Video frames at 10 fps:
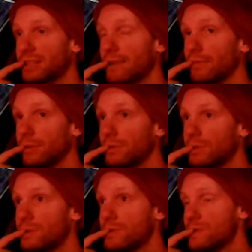They
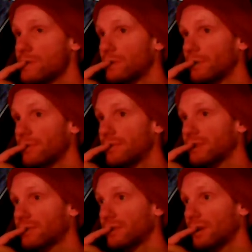give me
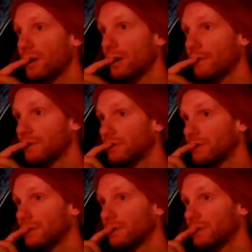£6,500, it's a